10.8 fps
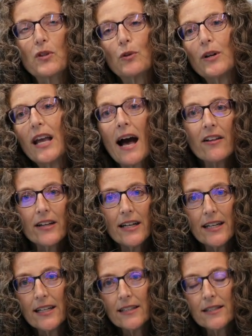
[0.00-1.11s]
the reality
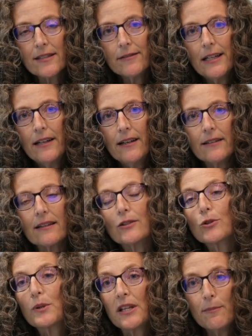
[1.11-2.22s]
is that there's
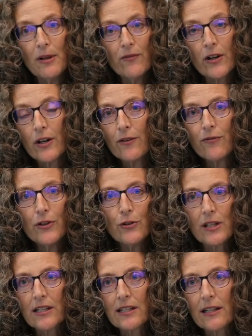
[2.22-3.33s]
really been very few
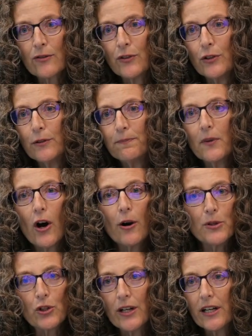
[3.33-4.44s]
successful
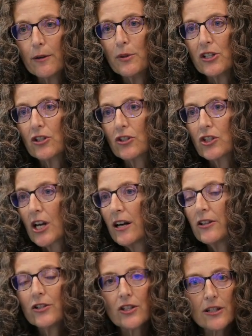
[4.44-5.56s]
arbitrary and capricious
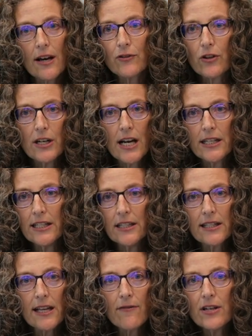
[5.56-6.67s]
challenges after the
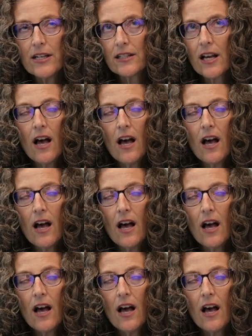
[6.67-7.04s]
1970s,